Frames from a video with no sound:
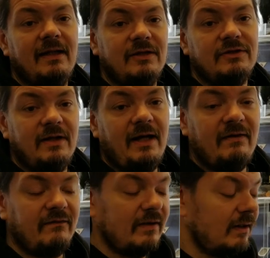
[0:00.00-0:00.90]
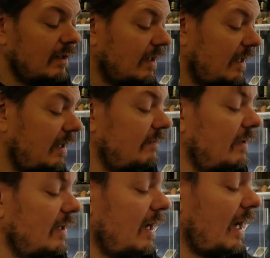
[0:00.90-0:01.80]
it should have. Um, mm
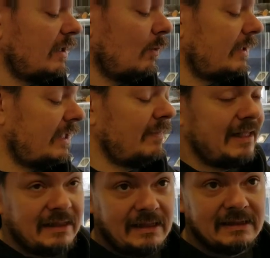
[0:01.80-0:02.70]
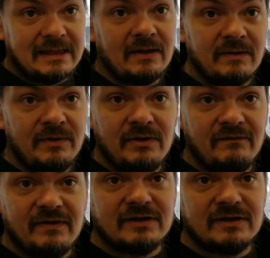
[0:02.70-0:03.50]
-hmm. I don't want anybody to discount the beauty of this